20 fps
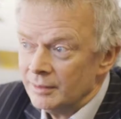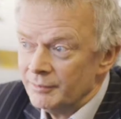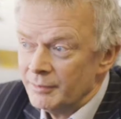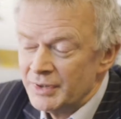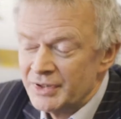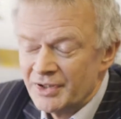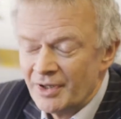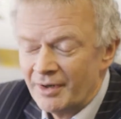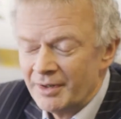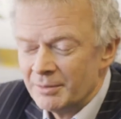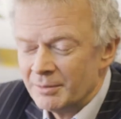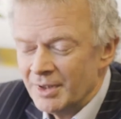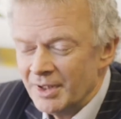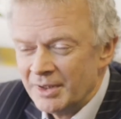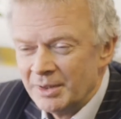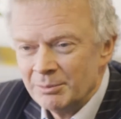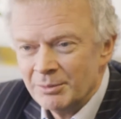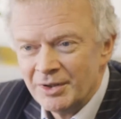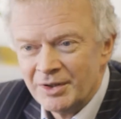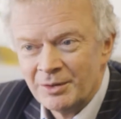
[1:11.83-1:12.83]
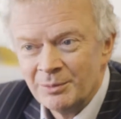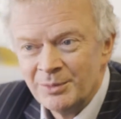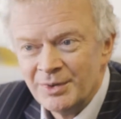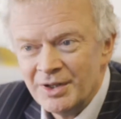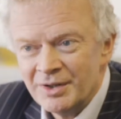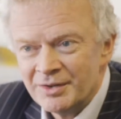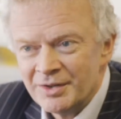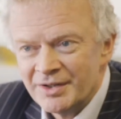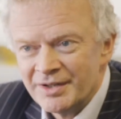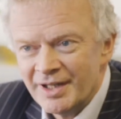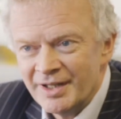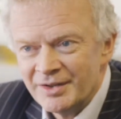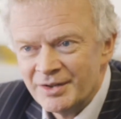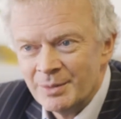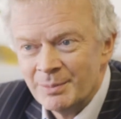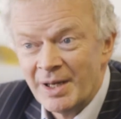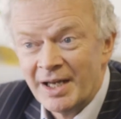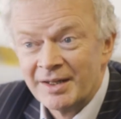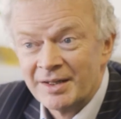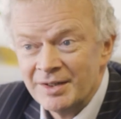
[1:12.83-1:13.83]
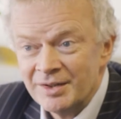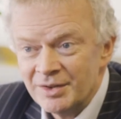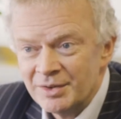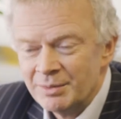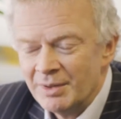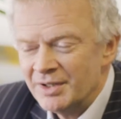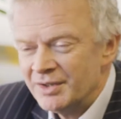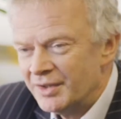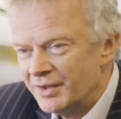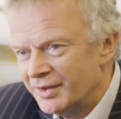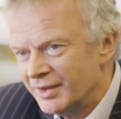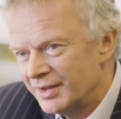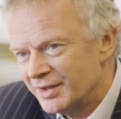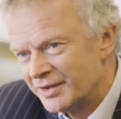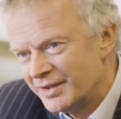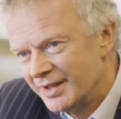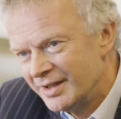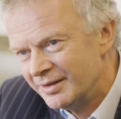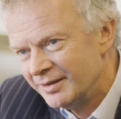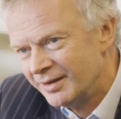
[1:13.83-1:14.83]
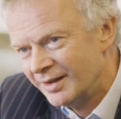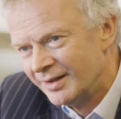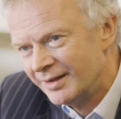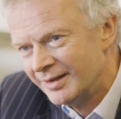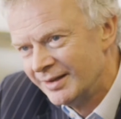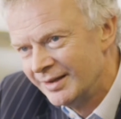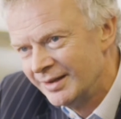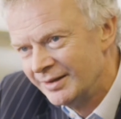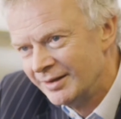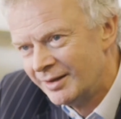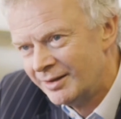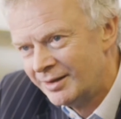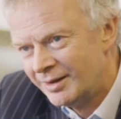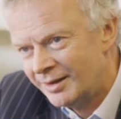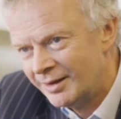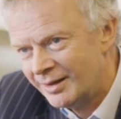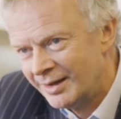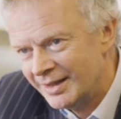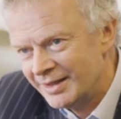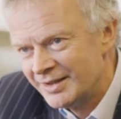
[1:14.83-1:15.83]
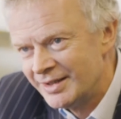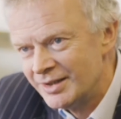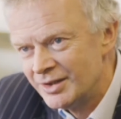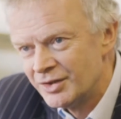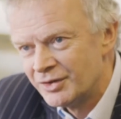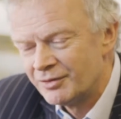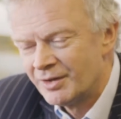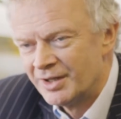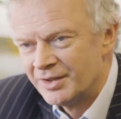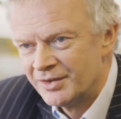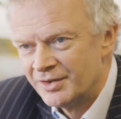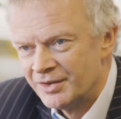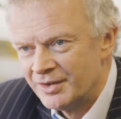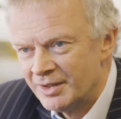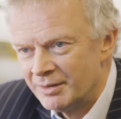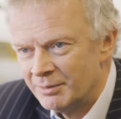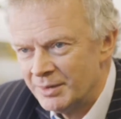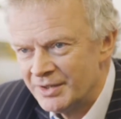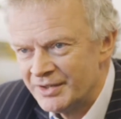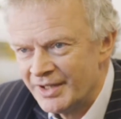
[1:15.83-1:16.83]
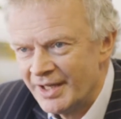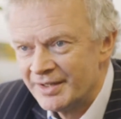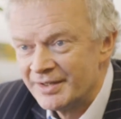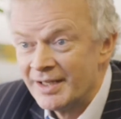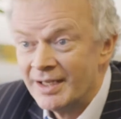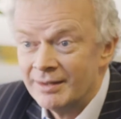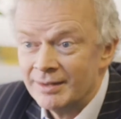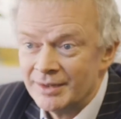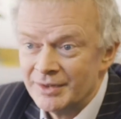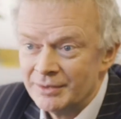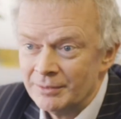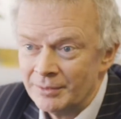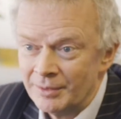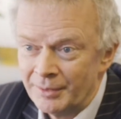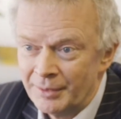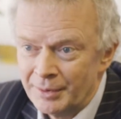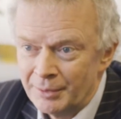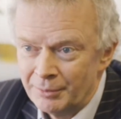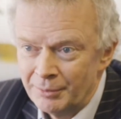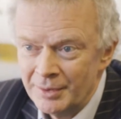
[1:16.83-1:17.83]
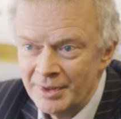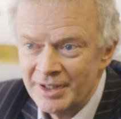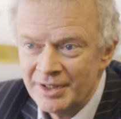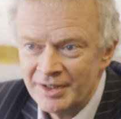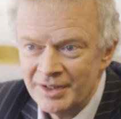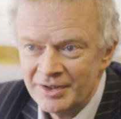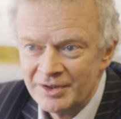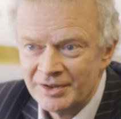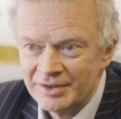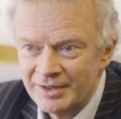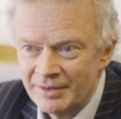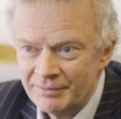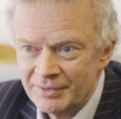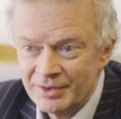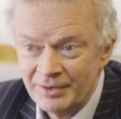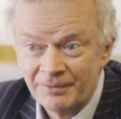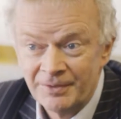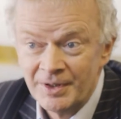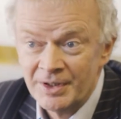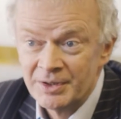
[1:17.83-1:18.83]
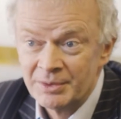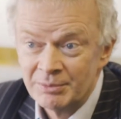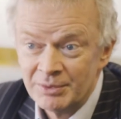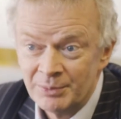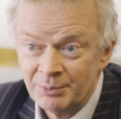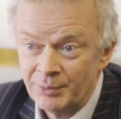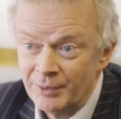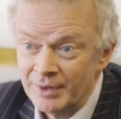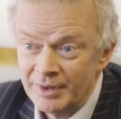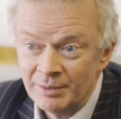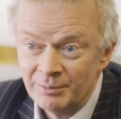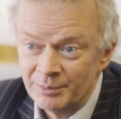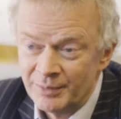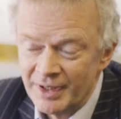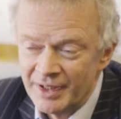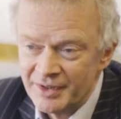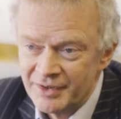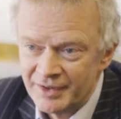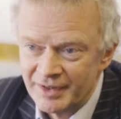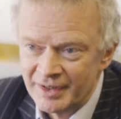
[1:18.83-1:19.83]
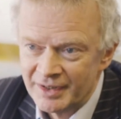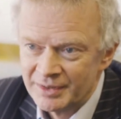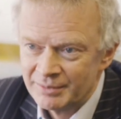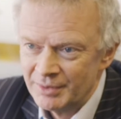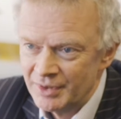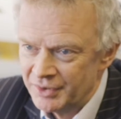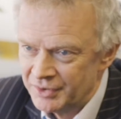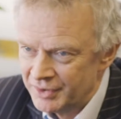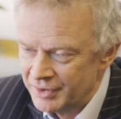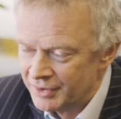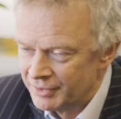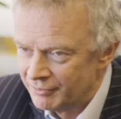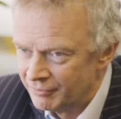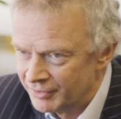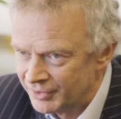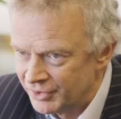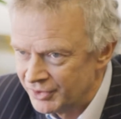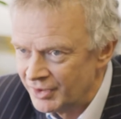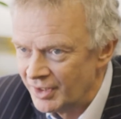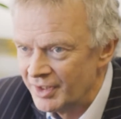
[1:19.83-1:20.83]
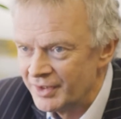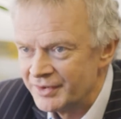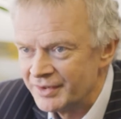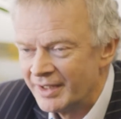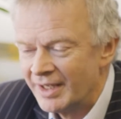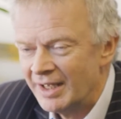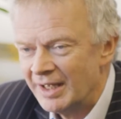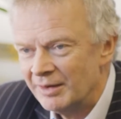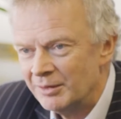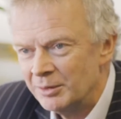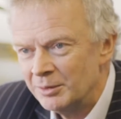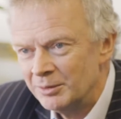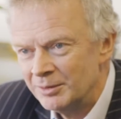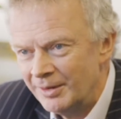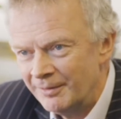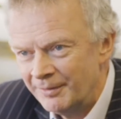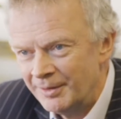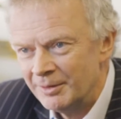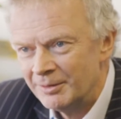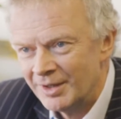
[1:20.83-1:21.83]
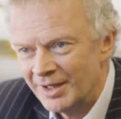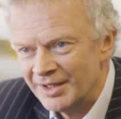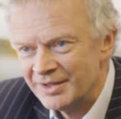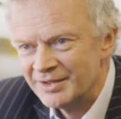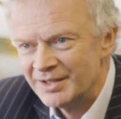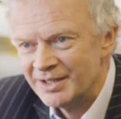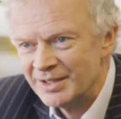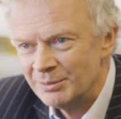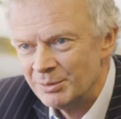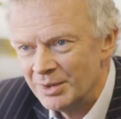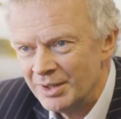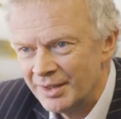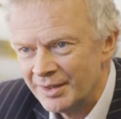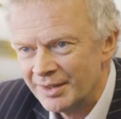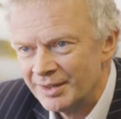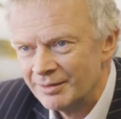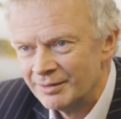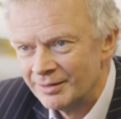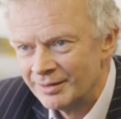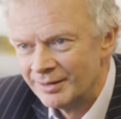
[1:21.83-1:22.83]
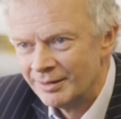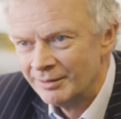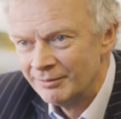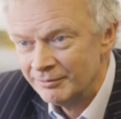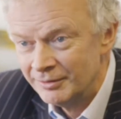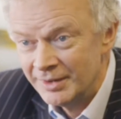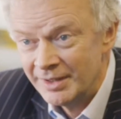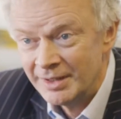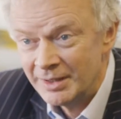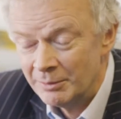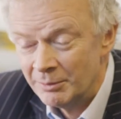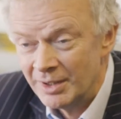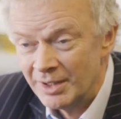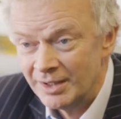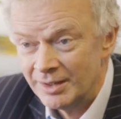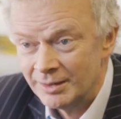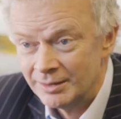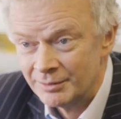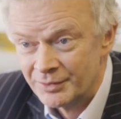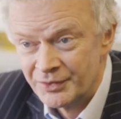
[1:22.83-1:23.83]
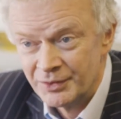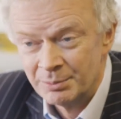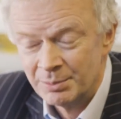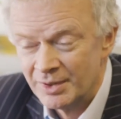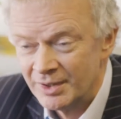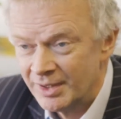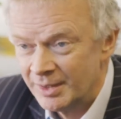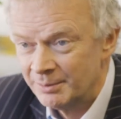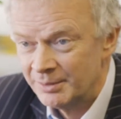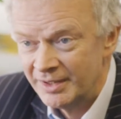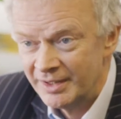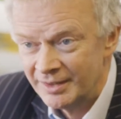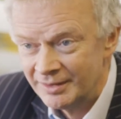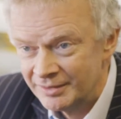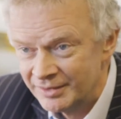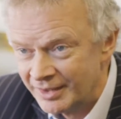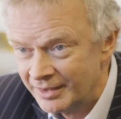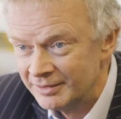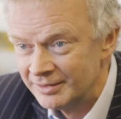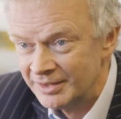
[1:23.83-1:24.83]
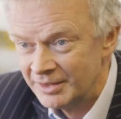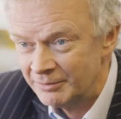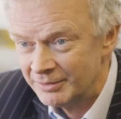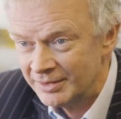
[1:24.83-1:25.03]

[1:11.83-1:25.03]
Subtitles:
We started working with Computacenter back in 2013, and in our IT strategy we set out a sort of 3 initiatives. The first was Brilliant Basics, which is just get all of your IT working really well, superbly, totally